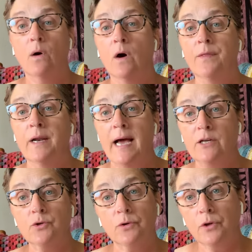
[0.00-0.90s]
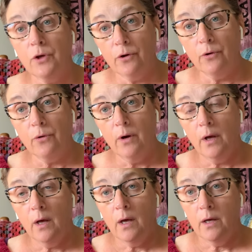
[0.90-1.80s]
on the Natural Ewe
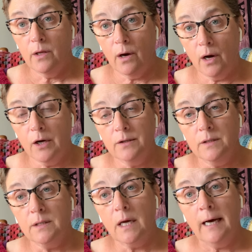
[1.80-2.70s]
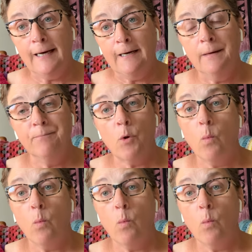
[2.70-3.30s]
Yarns um,